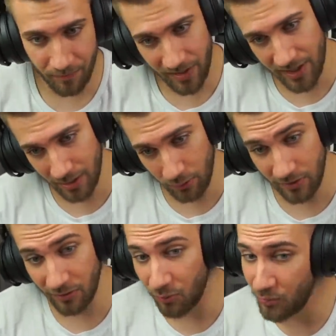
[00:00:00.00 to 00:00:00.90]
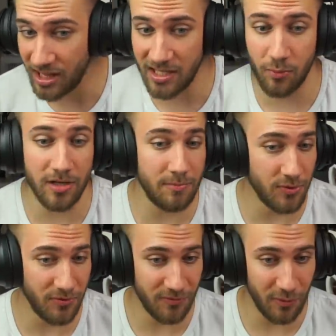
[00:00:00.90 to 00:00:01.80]
And they're looking really, really
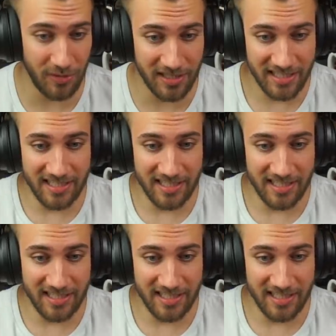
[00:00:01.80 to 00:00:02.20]
beautiful.